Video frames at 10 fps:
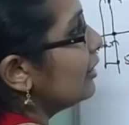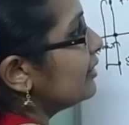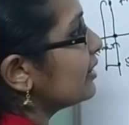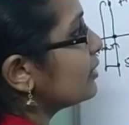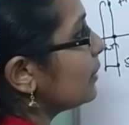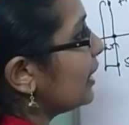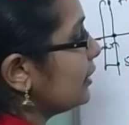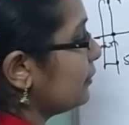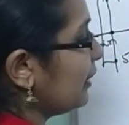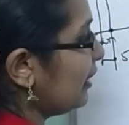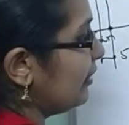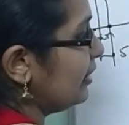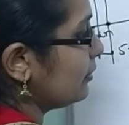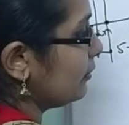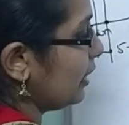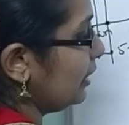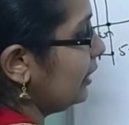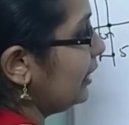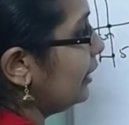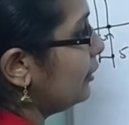6 minus 5 is 1
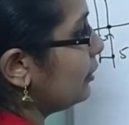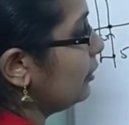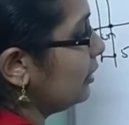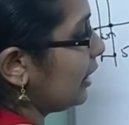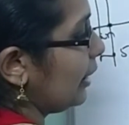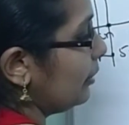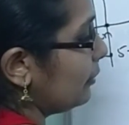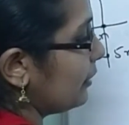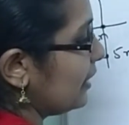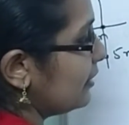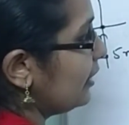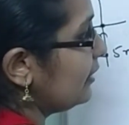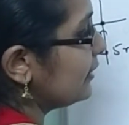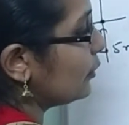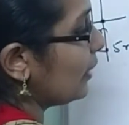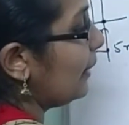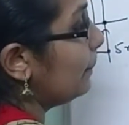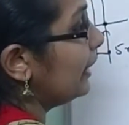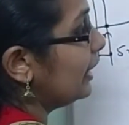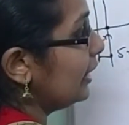into time difference is 12
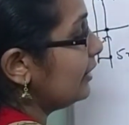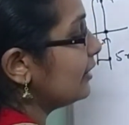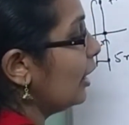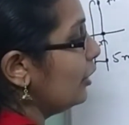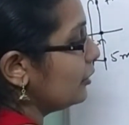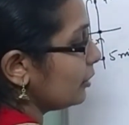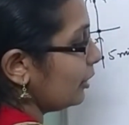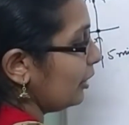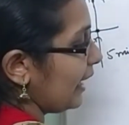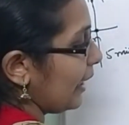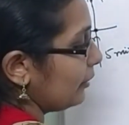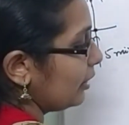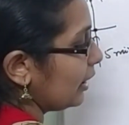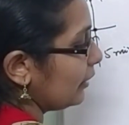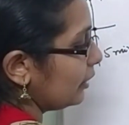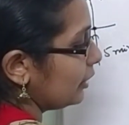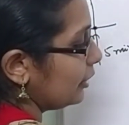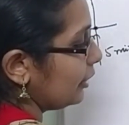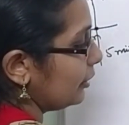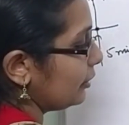minutes. So you'll have to convert it
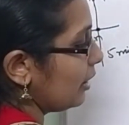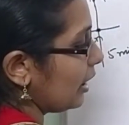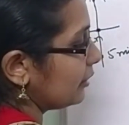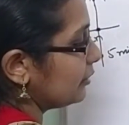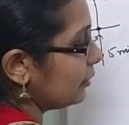into hours.